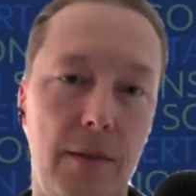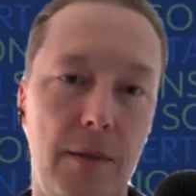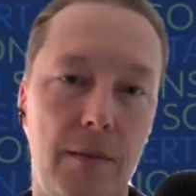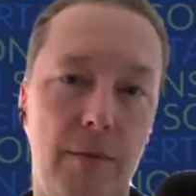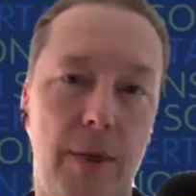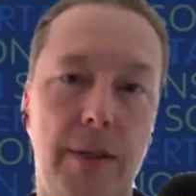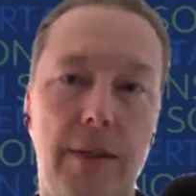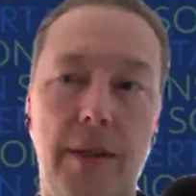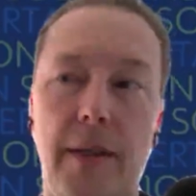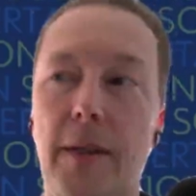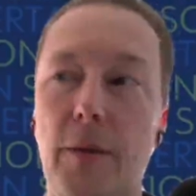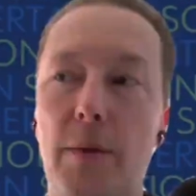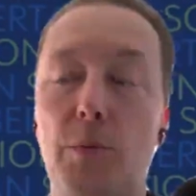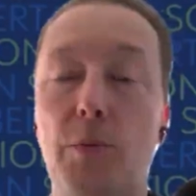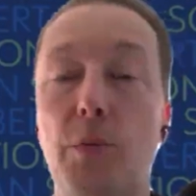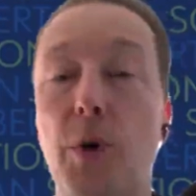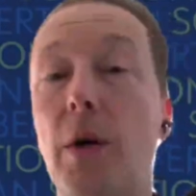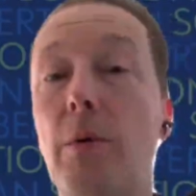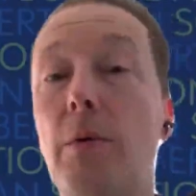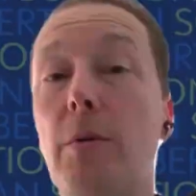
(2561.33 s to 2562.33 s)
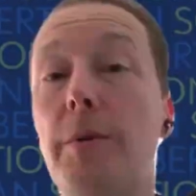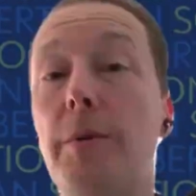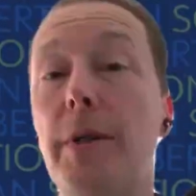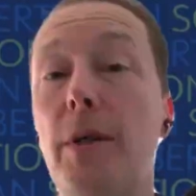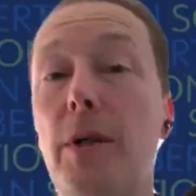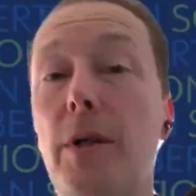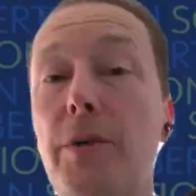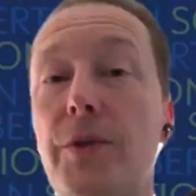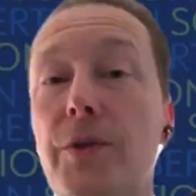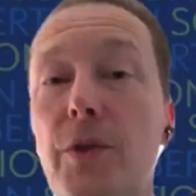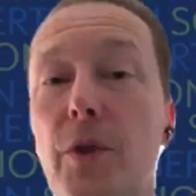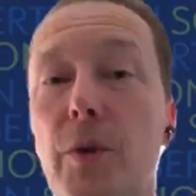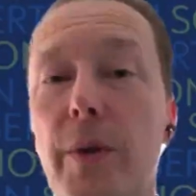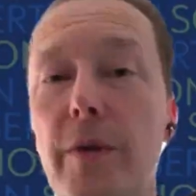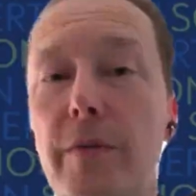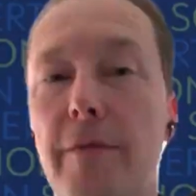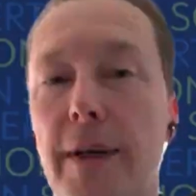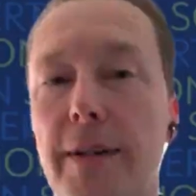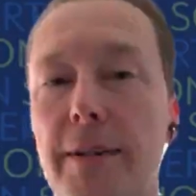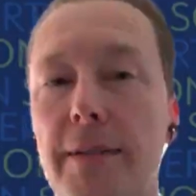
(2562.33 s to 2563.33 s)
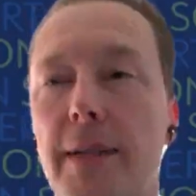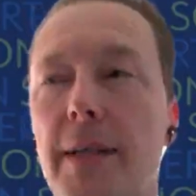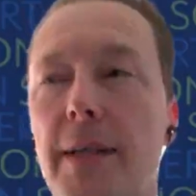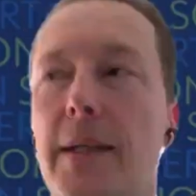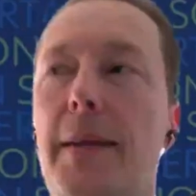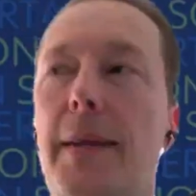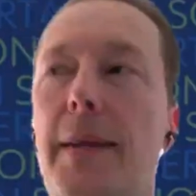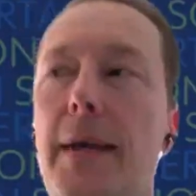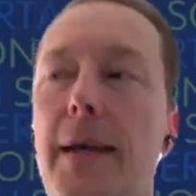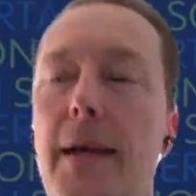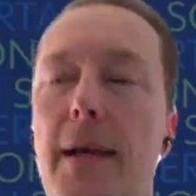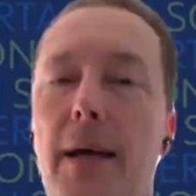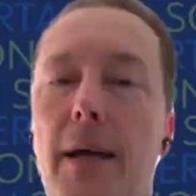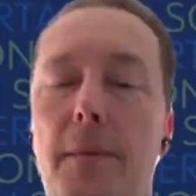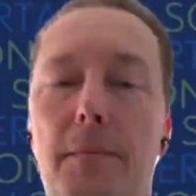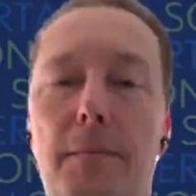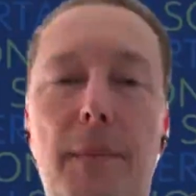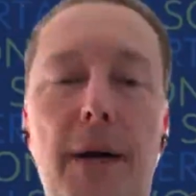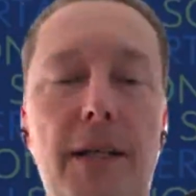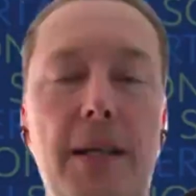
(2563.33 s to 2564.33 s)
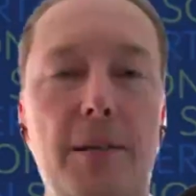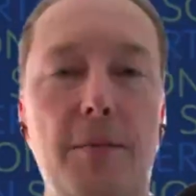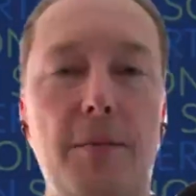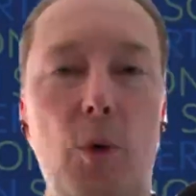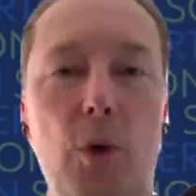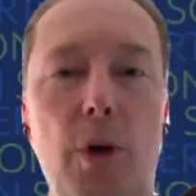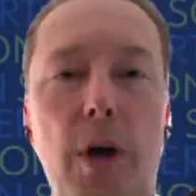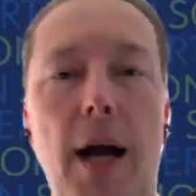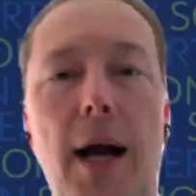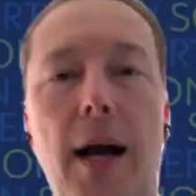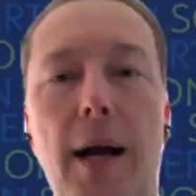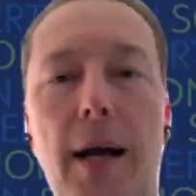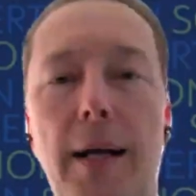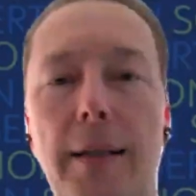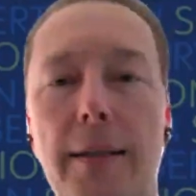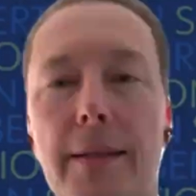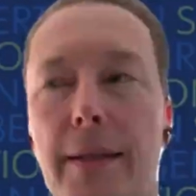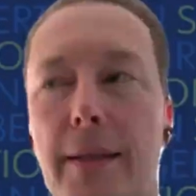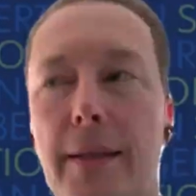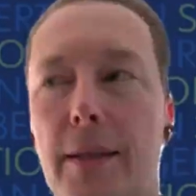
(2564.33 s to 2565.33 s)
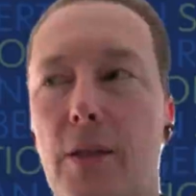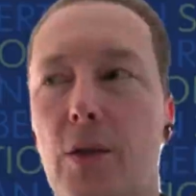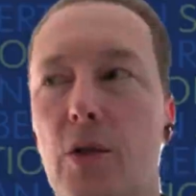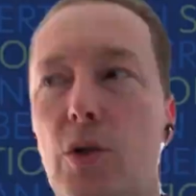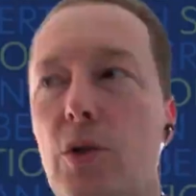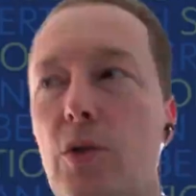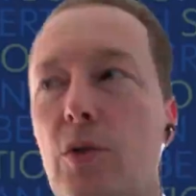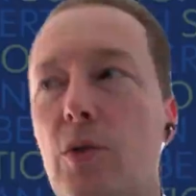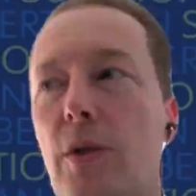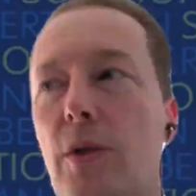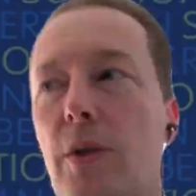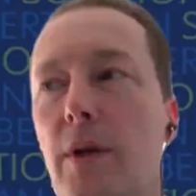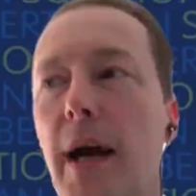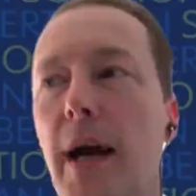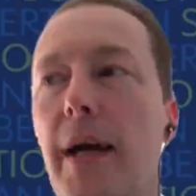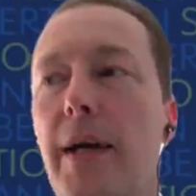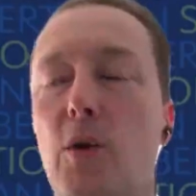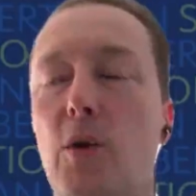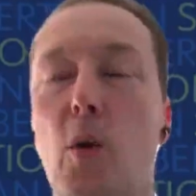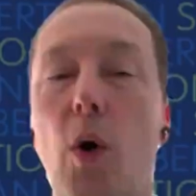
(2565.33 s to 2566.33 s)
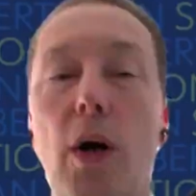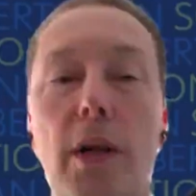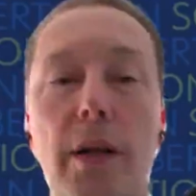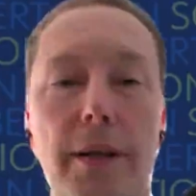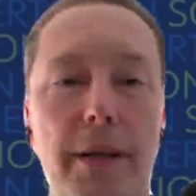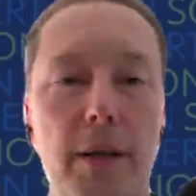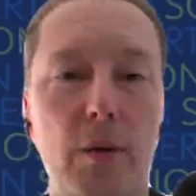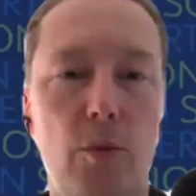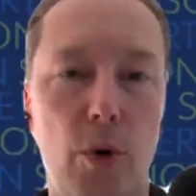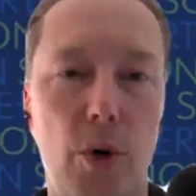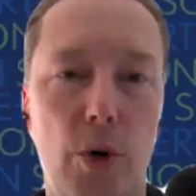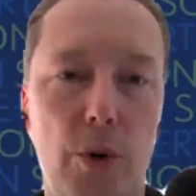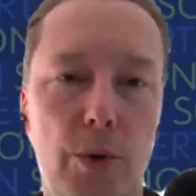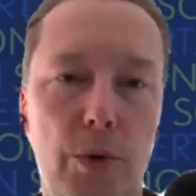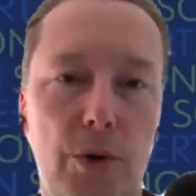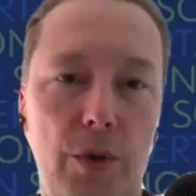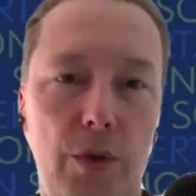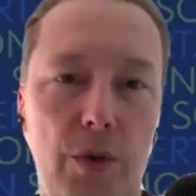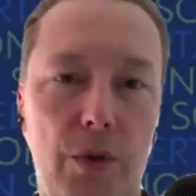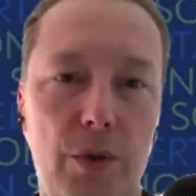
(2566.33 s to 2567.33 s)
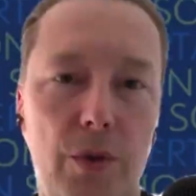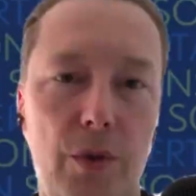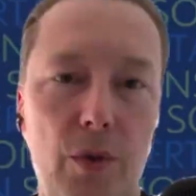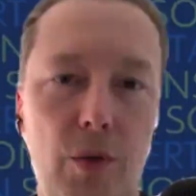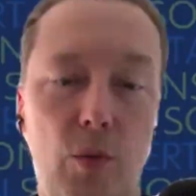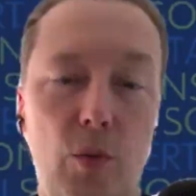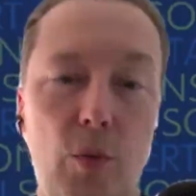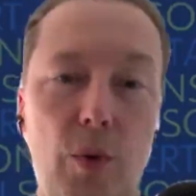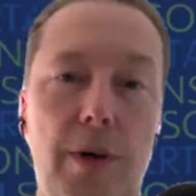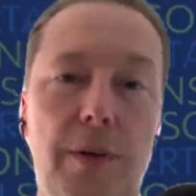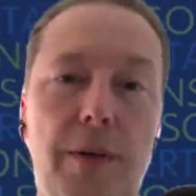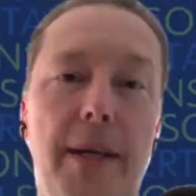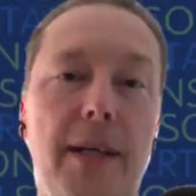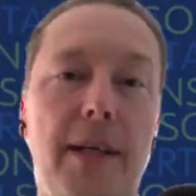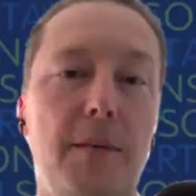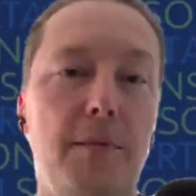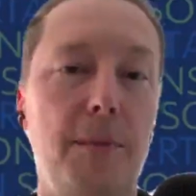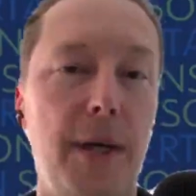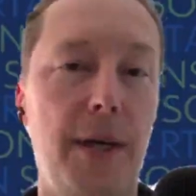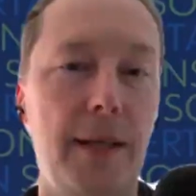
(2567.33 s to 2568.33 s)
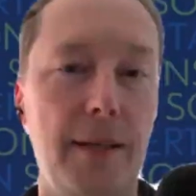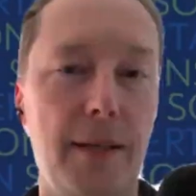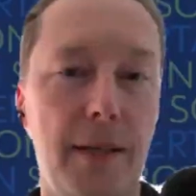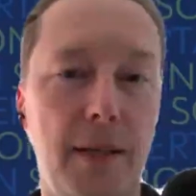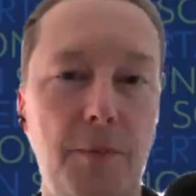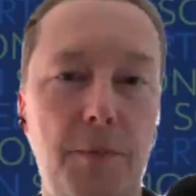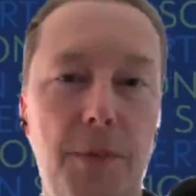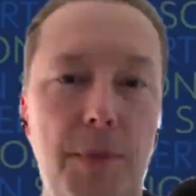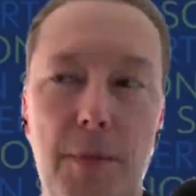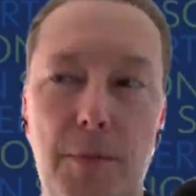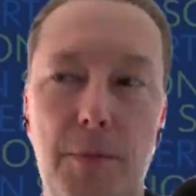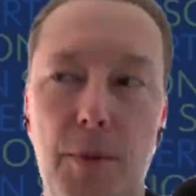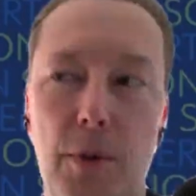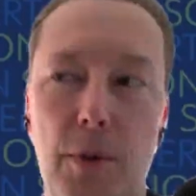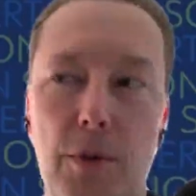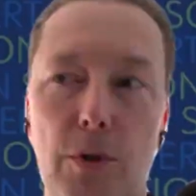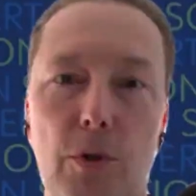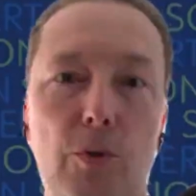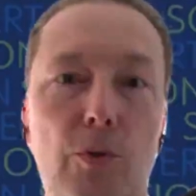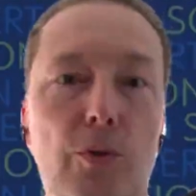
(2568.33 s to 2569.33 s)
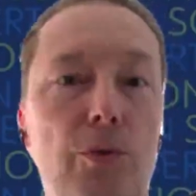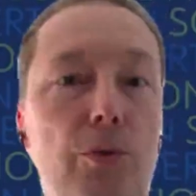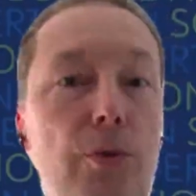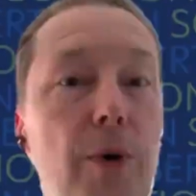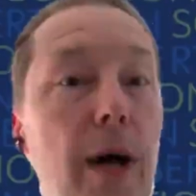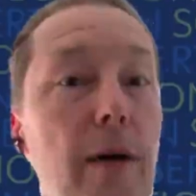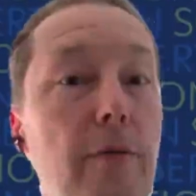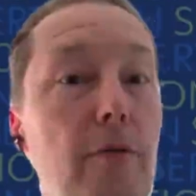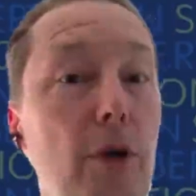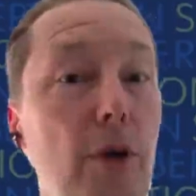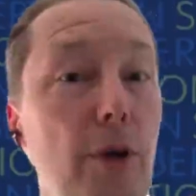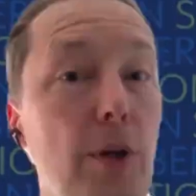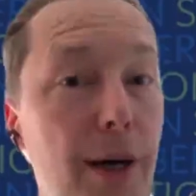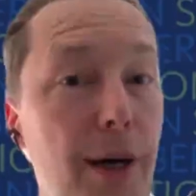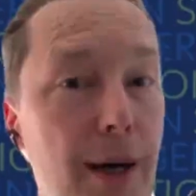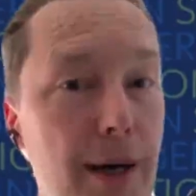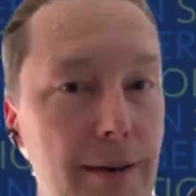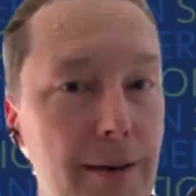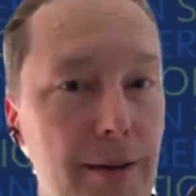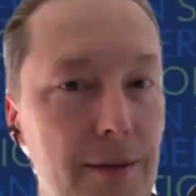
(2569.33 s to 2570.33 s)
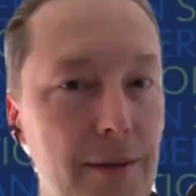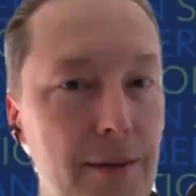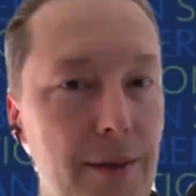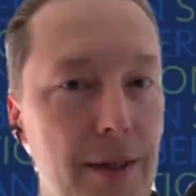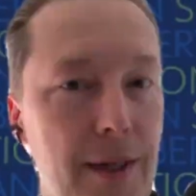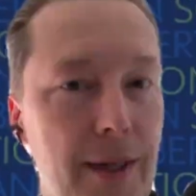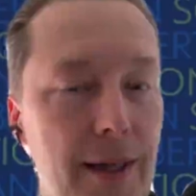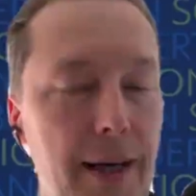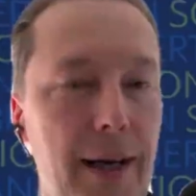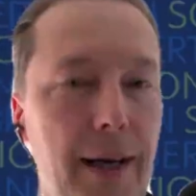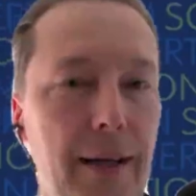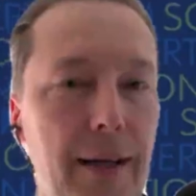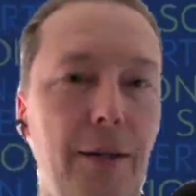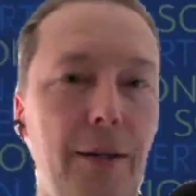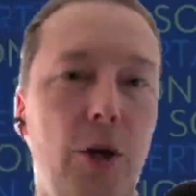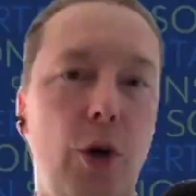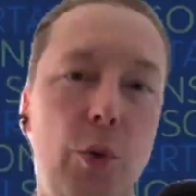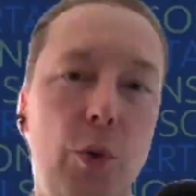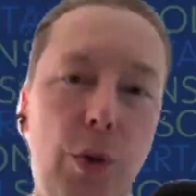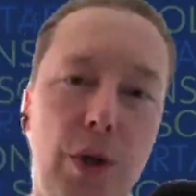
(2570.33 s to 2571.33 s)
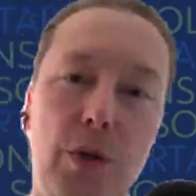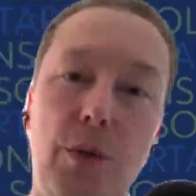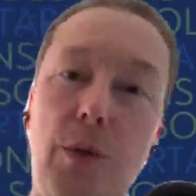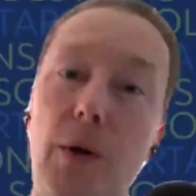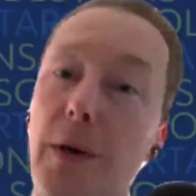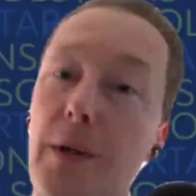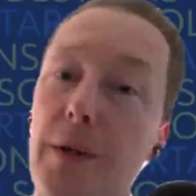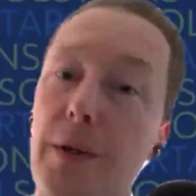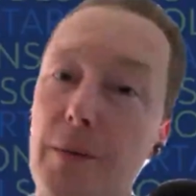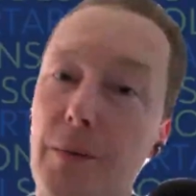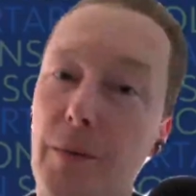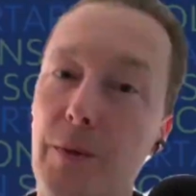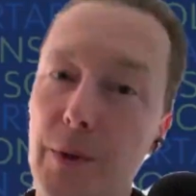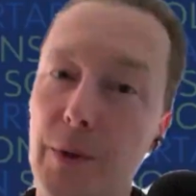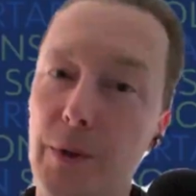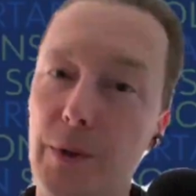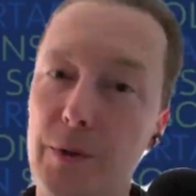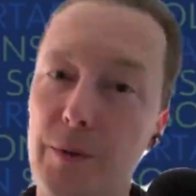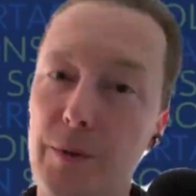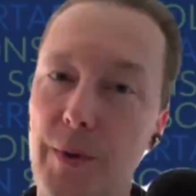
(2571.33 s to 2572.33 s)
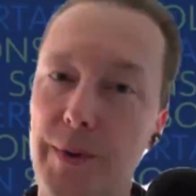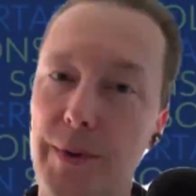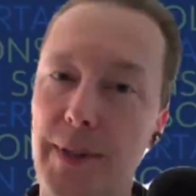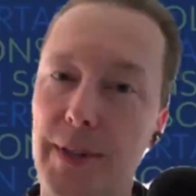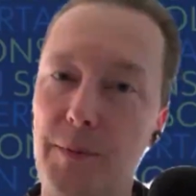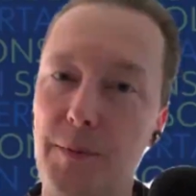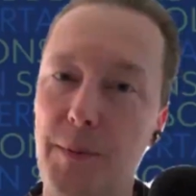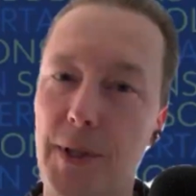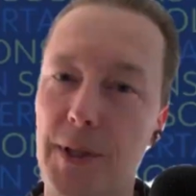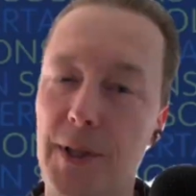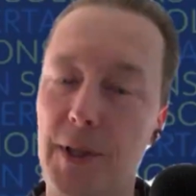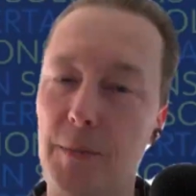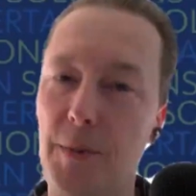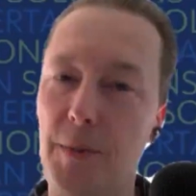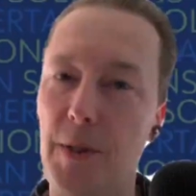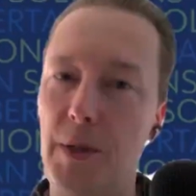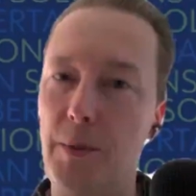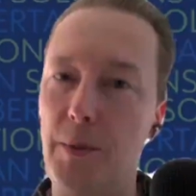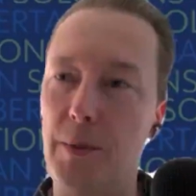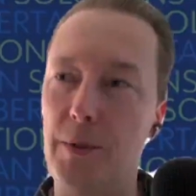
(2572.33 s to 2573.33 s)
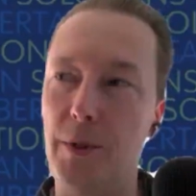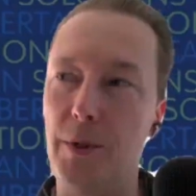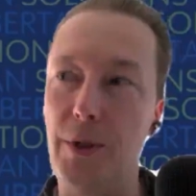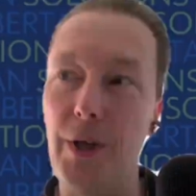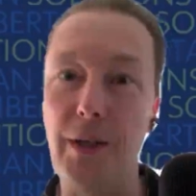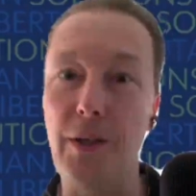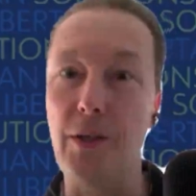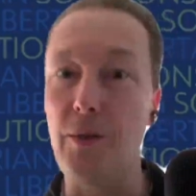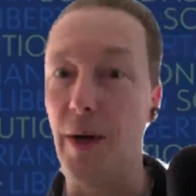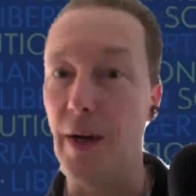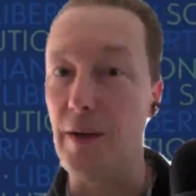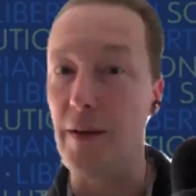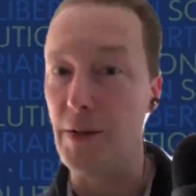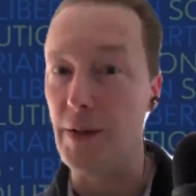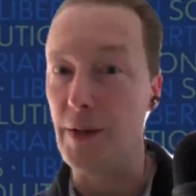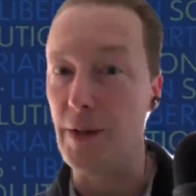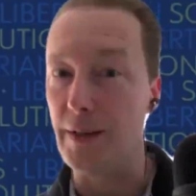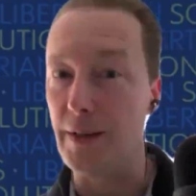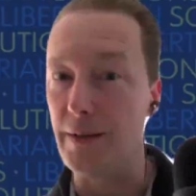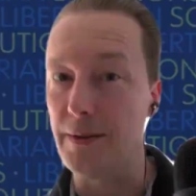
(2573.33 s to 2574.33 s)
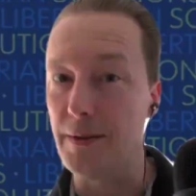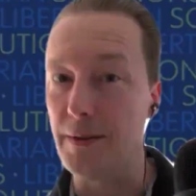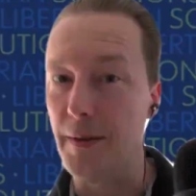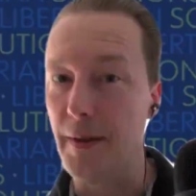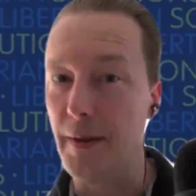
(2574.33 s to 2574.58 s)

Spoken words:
right? And they would probably also invest in much more high quality roads where they expected people to drive a lot, and lower quality roads where they expected people to not drive a lot,